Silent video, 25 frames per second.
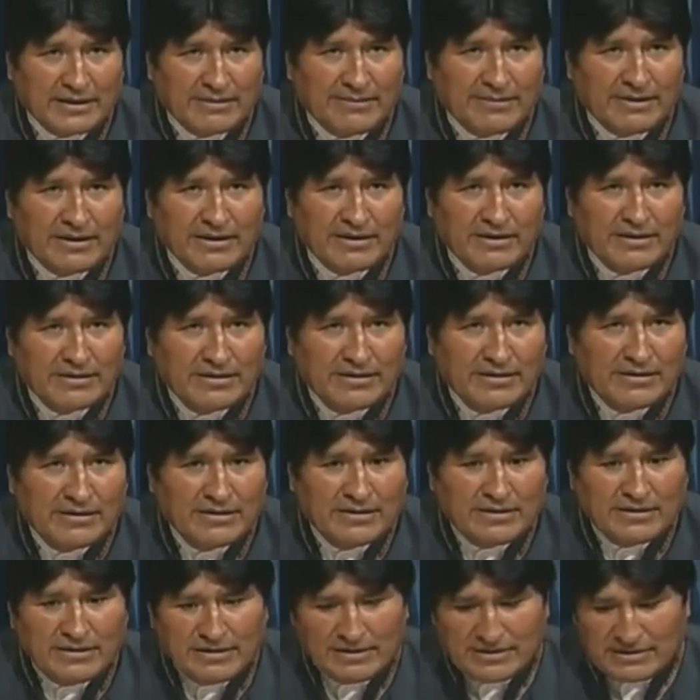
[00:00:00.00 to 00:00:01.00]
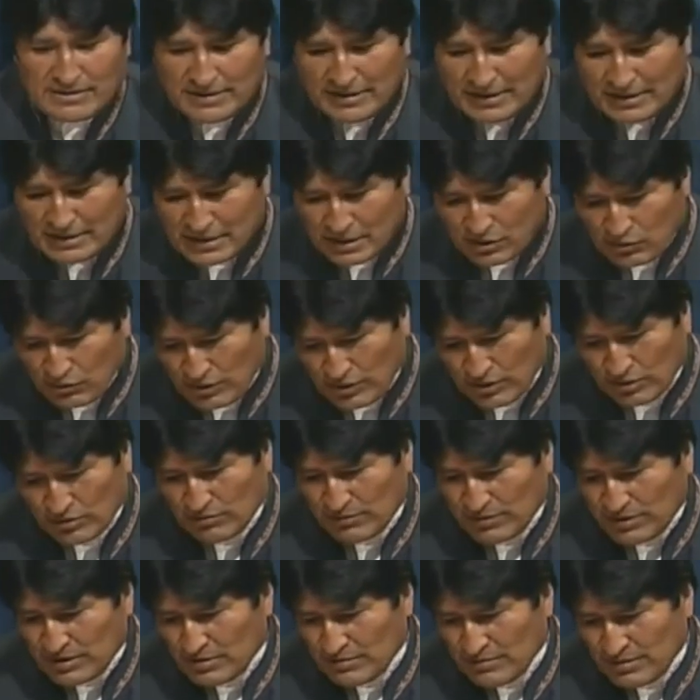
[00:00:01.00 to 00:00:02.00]
in Latin America and
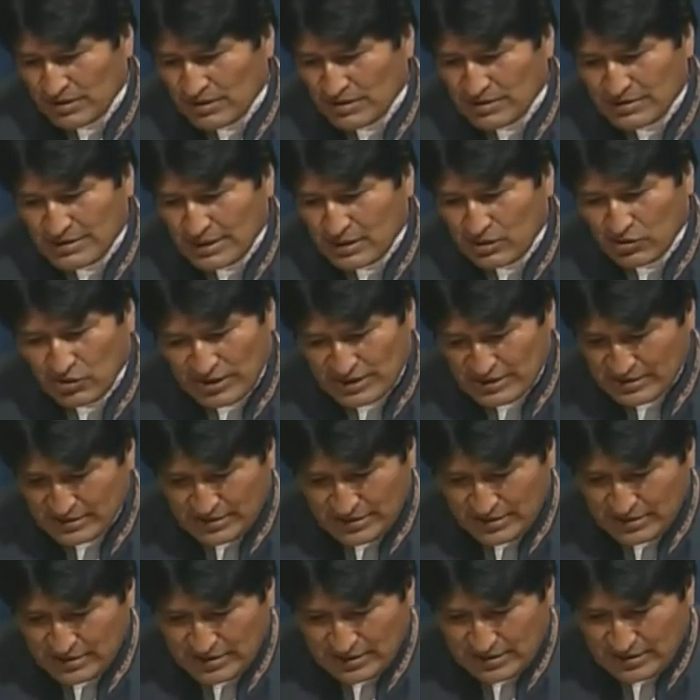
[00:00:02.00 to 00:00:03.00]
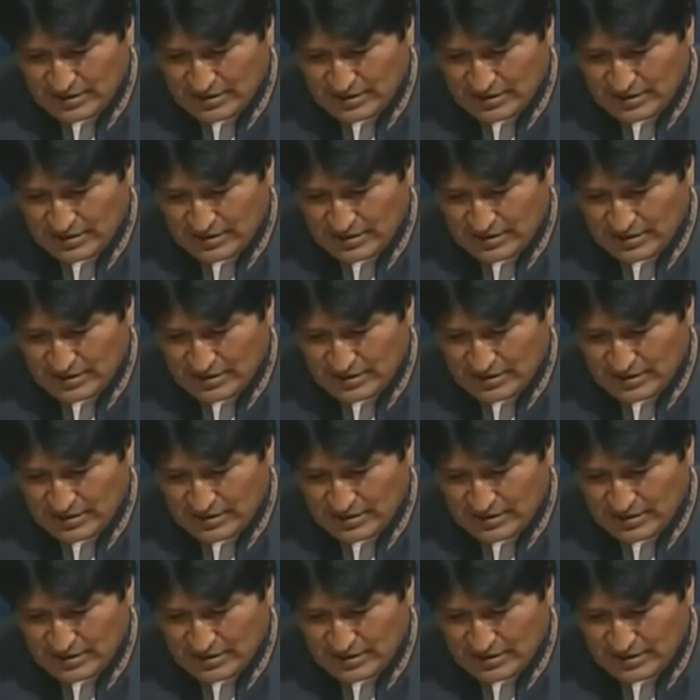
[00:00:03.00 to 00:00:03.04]
the Caribbean.